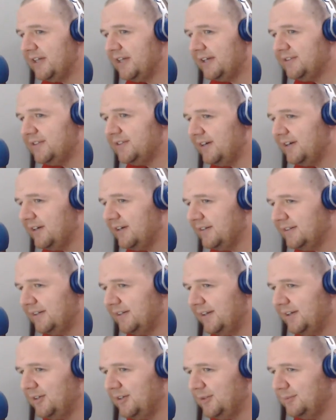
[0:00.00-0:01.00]
out there,
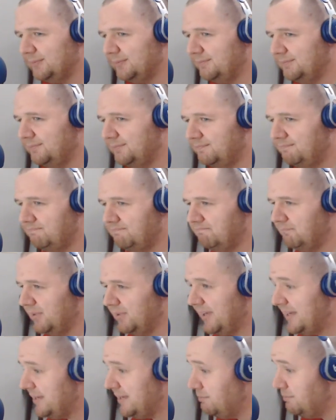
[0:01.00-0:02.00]

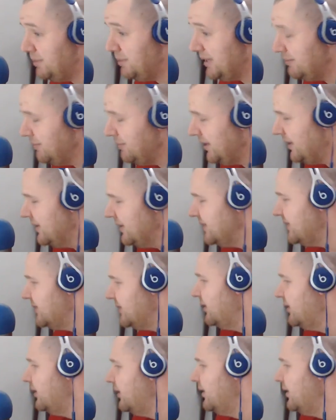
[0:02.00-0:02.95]
playing big minutes.